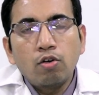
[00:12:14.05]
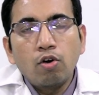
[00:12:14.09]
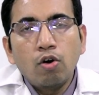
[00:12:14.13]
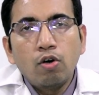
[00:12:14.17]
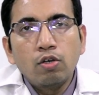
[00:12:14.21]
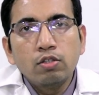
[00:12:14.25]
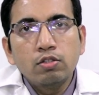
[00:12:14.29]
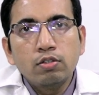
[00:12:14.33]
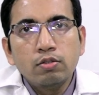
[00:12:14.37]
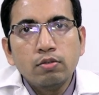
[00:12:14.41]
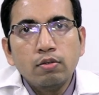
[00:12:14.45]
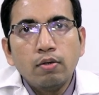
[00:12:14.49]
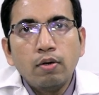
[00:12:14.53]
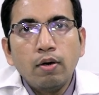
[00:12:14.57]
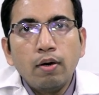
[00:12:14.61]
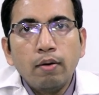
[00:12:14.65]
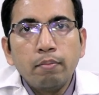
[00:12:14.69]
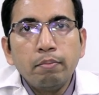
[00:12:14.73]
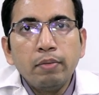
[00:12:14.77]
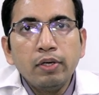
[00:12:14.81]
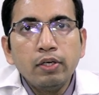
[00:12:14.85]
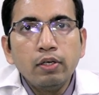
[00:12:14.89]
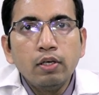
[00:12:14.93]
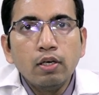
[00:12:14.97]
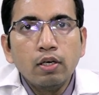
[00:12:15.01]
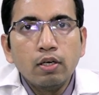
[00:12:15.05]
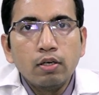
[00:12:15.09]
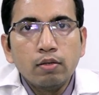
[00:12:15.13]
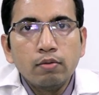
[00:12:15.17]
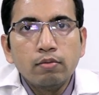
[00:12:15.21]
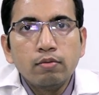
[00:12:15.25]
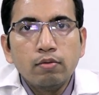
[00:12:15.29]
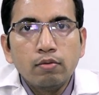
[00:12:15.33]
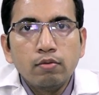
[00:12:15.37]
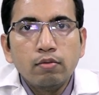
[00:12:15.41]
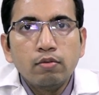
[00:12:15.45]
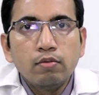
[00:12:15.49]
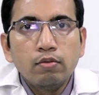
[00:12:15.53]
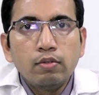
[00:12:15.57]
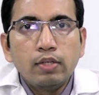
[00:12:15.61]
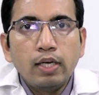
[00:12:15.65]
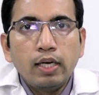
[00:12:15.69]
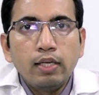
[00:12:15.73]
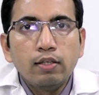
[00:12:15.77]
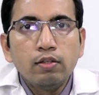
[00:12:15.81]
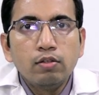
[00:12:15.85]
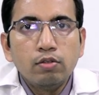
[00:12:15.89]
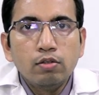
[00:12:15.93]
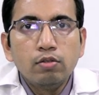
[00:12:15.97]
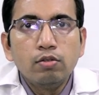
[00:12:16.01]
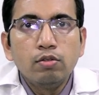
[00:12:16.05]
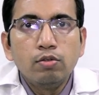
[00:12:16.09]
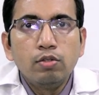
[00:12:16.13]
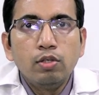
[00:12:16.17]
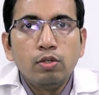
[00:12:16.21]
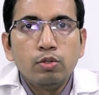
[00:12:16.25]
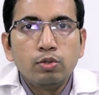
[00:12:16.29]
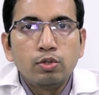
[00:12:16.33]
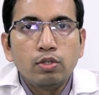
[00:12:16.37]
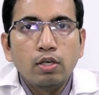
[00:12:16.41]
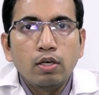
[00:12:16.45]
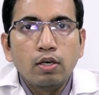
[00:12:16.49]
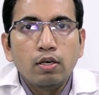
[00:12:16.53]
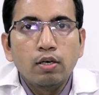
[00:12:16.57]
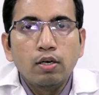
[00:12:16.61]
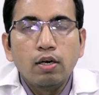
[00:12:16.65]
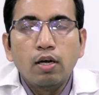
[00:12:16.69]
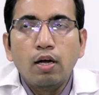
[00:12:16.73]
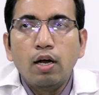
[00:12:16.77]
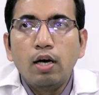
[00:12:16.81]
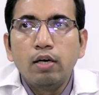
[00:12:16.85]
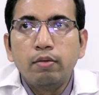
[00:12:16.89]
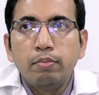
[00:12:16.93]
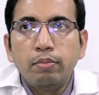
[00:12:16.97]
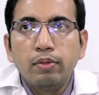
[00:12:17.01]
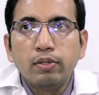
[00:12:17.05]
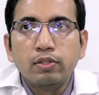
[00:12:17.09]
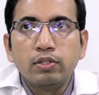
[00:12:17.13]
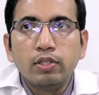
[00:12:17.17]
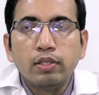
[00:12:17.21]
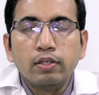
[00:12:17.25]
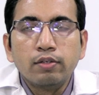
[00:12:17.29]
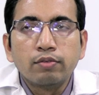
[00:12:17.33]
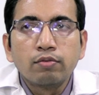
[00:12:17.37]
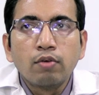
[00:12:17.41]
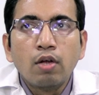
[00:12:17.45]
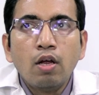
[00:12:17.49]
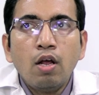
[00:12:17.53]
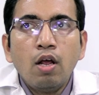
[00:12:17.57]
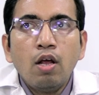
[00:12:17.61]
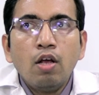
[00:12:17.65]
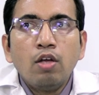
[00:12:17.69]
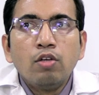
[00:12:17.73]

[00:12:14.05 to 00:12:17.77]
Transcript: clots uh, bigger than those are at present